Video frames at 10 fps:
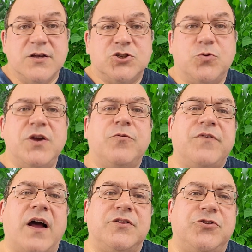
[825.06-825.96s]
So here we've
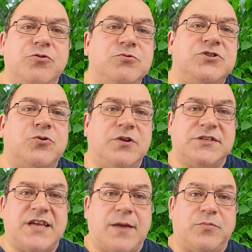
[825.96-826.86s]
got 2
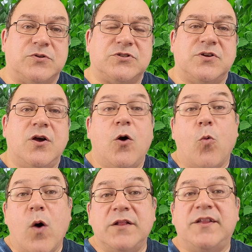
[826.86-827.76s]
soil samples,
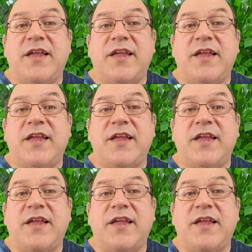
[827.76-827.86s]
one